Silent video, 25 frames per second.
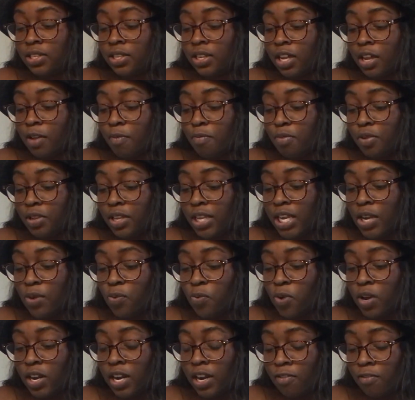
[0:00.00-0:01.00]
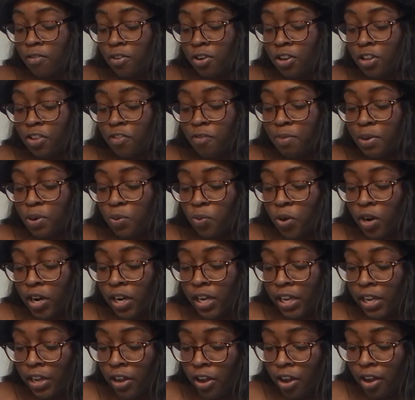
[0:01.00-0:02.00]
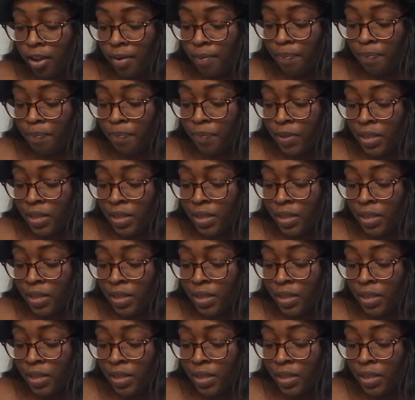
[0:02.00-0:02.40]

to complete whatever you've been working on.